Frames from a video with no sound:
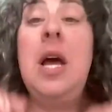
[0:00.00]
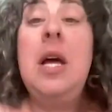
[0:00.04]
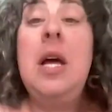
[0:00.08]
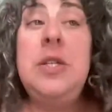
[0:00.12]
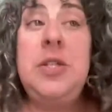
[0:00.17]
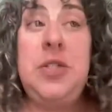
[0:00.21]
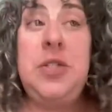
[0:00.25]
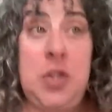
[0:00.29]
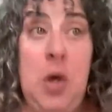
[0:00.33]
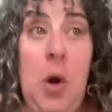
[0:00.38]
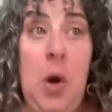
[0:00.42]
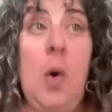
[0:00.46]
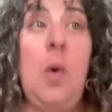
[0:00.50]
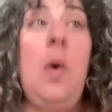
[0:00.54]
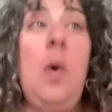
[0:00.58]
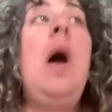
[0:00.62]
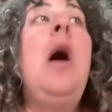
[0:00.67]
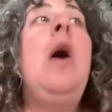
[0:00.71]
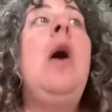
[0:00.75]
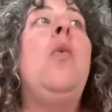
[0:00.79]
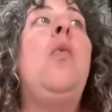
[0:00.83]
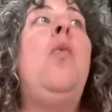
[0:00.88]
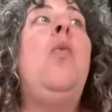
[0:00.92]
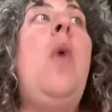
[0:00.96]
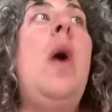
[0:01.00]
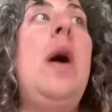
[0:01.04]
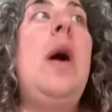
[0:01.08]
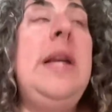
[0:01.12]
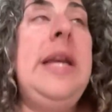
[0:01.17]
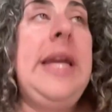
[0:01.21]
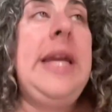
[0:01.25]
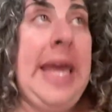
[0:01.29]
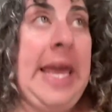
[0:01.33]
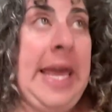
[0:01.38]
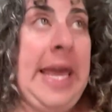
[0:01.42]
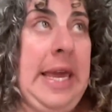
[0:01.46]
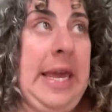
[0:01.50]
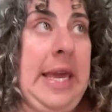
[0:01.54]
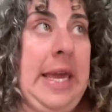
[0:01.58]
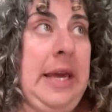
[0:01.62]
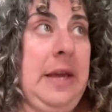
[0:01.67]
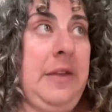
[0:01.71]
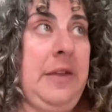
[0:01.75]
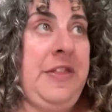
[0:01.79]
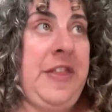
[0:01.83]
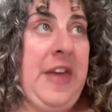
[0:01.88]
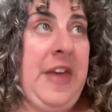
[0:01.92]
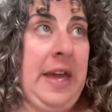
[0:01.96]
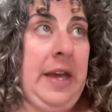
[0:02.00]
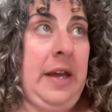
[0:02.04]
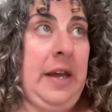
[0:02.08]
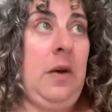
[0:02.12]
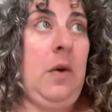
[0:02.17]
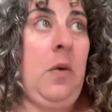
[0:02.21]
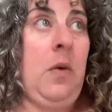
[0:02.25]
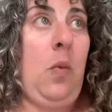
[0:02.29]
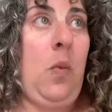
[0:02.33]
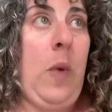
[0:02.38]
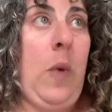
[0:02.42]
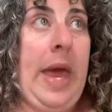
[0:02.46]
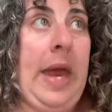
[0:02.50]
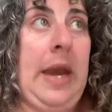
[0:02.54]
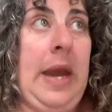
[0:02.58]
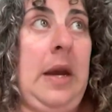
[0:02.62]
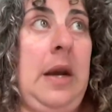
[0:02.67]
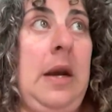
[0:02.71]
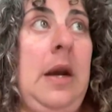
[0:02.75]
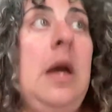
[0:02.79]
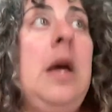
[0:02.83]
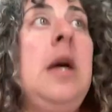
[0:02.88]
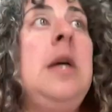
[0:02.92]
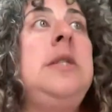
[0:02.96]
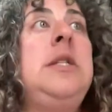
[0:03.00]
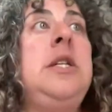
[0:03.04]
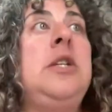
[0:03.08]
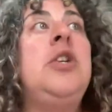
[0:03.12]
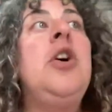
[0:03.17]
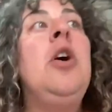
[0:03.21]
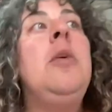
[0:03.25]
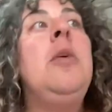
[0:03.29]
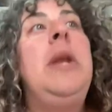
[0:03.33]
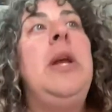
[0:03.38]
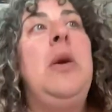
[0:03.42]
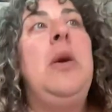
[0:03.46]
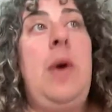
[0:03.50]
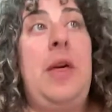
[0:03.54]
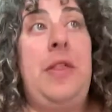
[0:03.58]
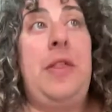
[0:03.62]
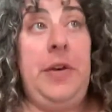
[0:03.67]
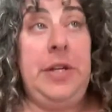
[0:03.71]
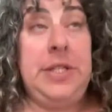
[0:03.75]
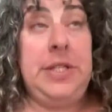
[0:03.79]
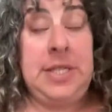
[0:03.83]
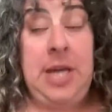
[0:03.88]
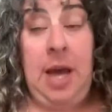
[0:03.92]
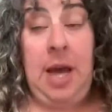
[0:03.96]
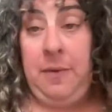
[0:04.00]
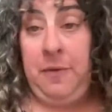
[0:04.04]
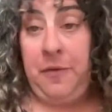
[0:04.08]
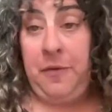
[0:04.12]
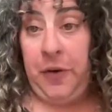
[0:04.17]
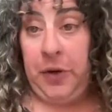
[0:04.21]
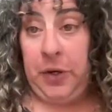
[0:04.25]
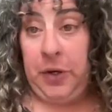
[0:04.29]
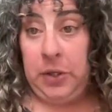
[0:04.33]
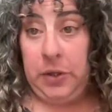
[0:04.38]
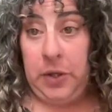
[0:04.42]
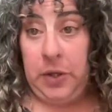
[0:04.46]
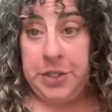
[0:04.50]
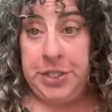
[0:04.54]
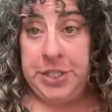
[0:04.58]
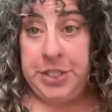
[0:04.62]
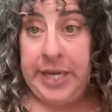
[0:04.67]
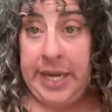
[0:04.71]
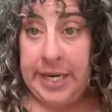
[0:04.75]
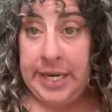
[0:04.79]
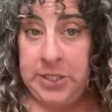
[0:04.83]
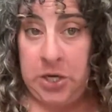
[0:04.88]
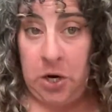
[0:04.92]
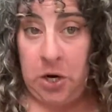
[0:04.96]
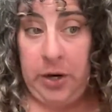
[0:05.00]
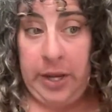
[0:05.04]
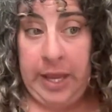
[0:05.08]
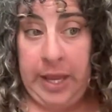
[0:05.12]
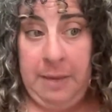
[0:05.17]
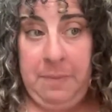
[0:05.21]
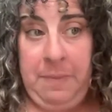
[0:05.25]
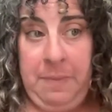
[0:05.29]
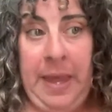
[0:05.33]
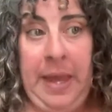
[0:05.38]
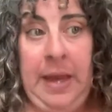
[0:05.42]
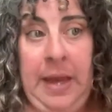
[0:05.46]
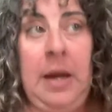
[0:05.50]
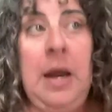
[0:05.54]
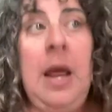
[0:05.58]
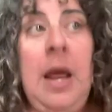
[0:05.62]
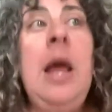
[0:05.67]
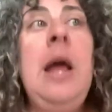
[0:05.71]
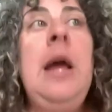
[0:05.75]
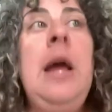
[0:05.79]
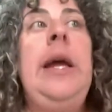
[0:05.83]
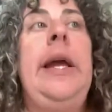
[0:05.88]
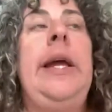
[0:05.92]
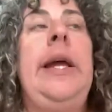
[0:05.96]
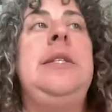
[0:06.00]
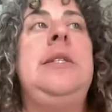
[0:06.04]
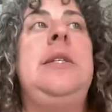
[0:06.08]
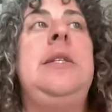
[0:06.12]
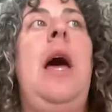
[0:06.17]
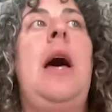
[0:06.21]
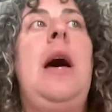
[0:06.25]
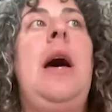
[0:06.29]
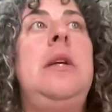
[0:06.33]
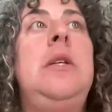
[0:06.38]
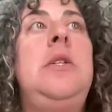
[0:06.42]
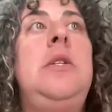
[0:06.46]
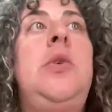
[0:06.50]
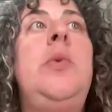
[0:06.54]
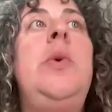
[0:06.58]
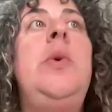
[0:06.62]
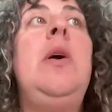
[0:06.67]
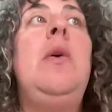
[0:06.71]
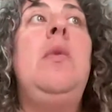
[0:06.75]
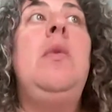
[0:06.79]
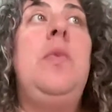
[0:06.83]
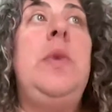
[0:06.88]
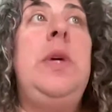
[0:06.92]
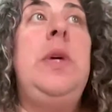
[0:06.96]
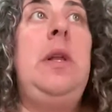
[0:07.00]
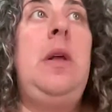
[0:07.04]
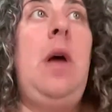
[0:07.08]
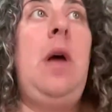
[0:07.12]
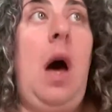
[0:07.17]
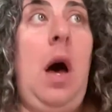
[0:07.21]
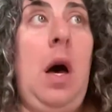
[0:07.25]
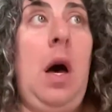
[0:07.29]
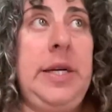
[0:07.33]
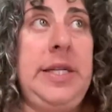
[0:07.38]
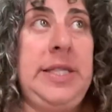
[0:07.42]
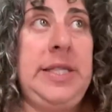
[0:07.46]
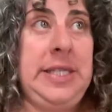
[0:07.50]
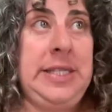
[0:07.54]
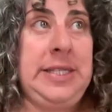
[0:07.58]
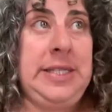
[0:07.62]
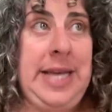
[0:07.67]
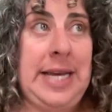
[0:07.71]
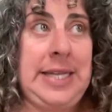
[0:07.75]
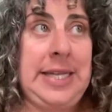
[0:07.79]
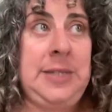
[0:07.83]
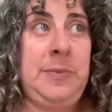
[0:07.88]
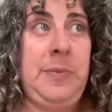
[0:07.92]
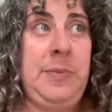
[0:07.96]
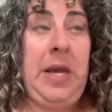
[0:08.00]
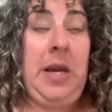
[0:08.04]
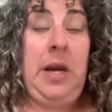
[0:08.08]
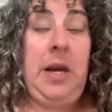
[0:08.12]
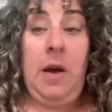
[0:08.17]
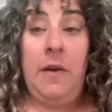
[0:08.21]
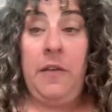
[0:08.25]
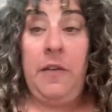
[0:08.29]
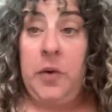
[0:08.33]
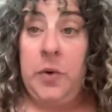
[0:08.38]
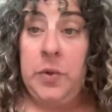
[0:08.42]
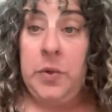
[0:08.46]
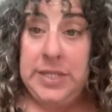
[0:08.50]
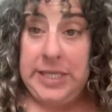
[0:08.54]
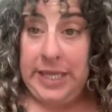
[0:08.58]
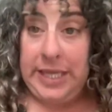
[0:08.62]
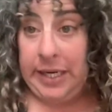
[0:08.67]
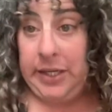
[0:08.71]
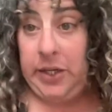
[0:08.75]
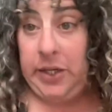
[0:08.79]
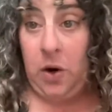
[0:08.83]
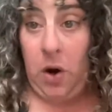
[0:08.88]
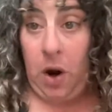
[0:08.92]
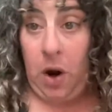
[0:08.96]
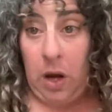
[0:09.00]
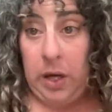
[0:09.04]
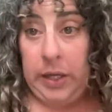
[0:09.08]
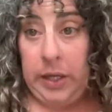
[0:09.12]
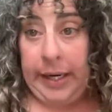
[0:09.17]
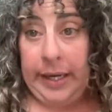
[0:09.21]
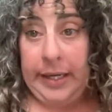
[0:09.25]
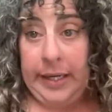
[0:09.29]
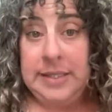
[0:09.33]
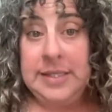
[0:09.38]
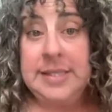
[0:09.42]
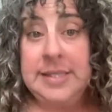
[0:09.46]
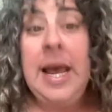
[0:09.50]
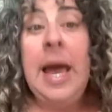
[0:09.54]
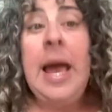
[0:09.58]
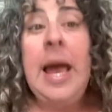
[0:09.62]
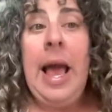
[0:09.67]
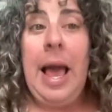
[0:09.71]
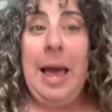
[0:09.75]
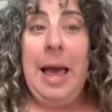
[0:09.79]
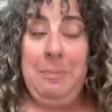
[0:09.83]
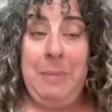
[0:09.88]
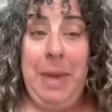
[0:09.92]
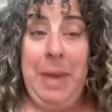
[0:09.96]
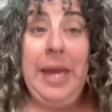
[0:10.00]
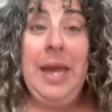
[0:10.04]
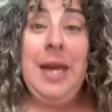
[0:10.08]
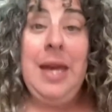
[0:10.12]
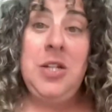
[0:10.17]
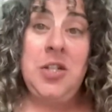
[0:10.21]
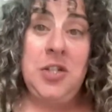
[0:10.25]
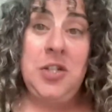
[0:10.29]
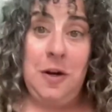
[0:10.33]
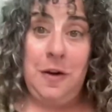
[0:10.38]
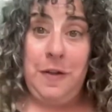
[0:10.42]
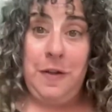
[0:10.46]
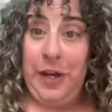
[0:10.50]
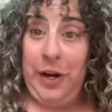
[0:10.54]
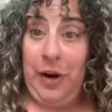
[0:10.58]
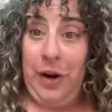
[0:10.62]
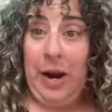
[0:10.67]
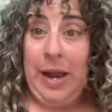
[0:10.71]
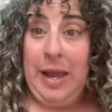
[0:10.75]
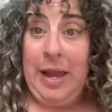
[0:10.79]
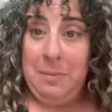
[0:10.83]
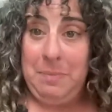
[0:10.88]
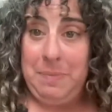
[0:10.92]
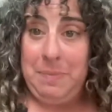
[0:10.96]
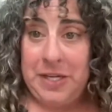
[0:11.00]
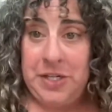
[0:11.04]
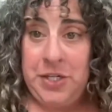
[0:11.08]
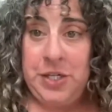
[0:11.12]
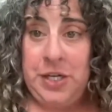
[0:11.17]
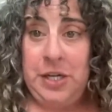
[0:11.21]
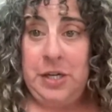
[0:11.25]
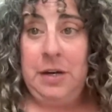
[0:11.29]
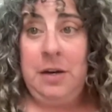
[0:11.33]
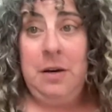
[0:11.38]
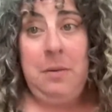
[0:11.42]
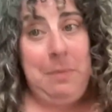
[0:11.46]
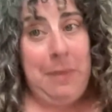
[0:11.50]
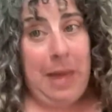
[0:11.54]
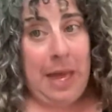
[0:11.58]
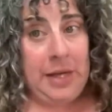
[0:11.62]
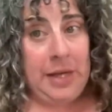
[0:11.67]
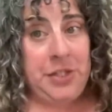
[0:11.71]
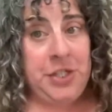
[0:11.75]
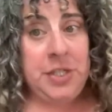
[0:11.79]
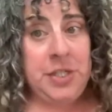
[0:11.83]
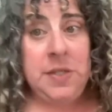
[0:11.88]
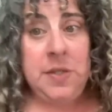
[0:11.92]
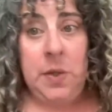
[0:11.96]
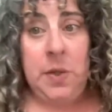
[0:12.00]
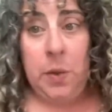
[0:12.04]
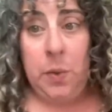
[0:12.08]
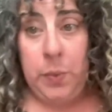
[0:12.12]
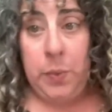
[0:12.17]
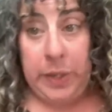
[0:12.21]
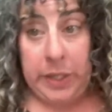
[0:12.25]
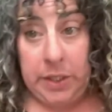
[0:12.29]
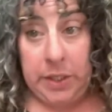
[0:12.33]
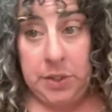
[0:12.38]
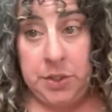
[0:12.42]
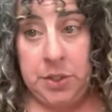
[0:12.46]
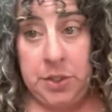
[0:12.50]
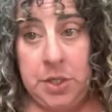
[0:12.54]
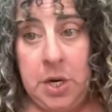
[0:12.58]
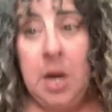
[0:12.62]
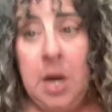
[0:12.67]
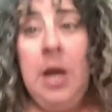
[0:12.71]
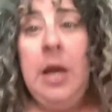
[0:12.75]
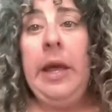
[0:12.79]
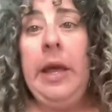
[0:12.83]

So one key thing when determining whether it's time for you to launch a Kickstarter campaign is doing a real honest assessment of who's in your audience and making sure that your ambition matches your reach.